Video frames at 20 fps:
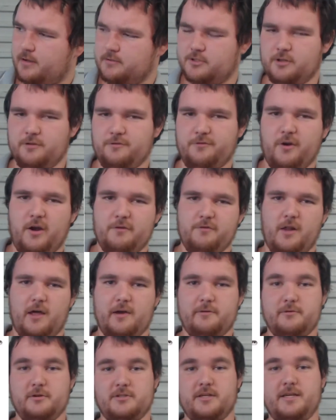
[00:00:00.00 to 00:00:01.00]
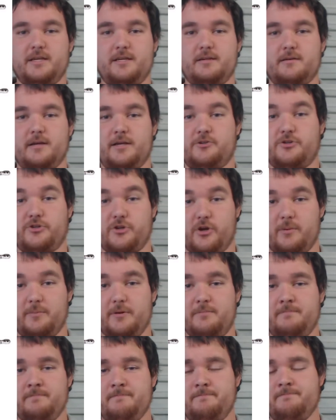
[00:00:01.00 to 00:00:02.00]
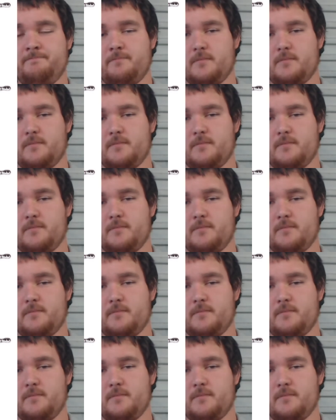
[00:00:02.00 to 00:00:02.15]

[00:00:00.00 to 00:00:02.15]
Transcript: So the Firefly was a Sherman.